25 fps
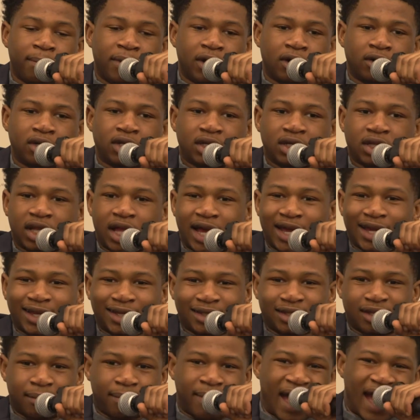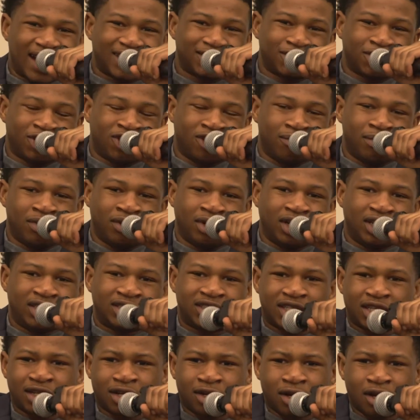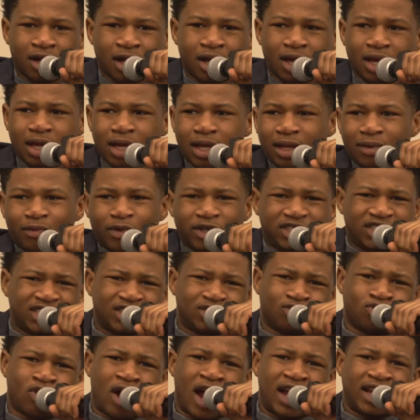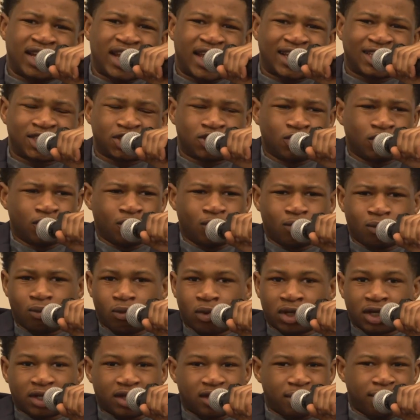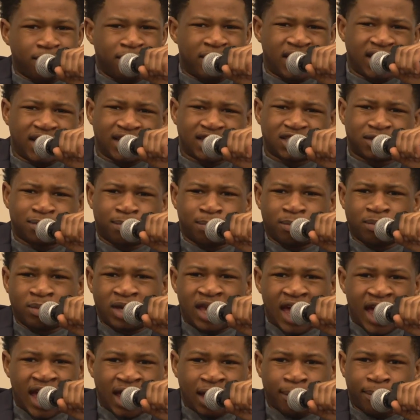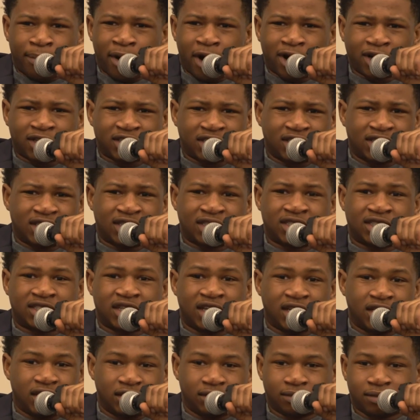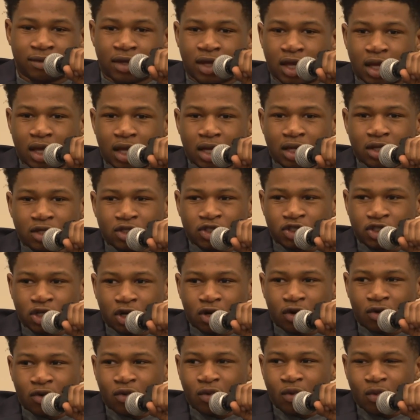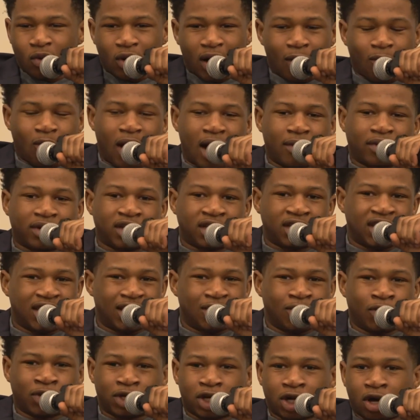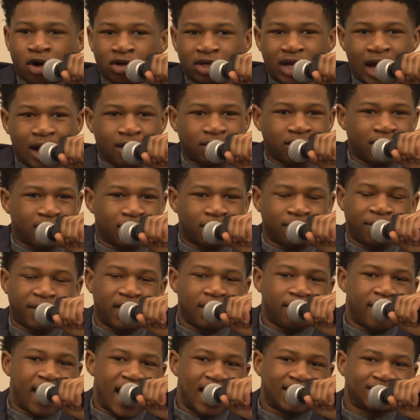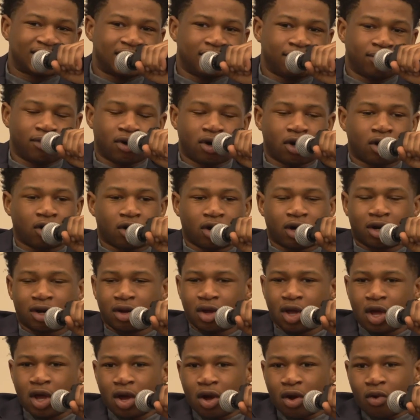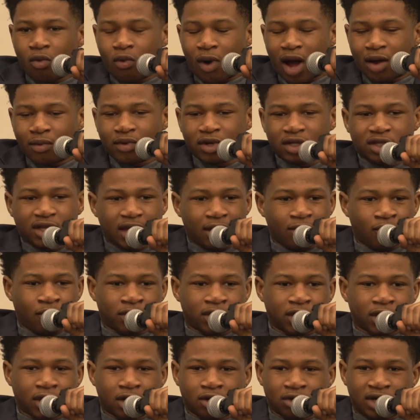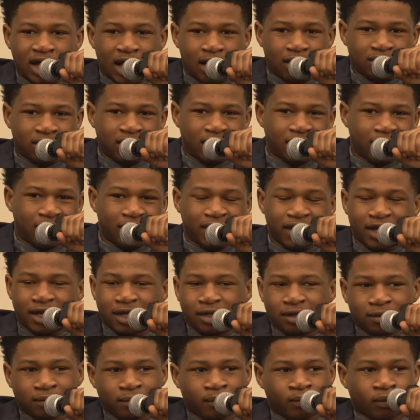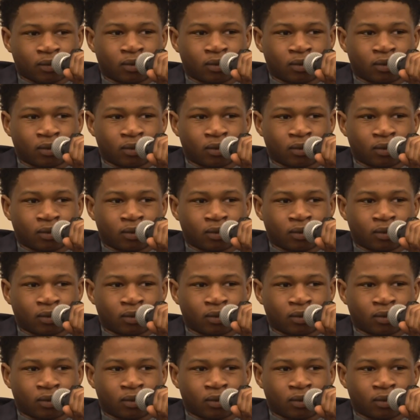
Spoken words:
building, like the Baxter Community Center, which is right next to one of the biggest gang parks in the city. So why would a kid want to go down there and play basketball, or why would they want to go down there and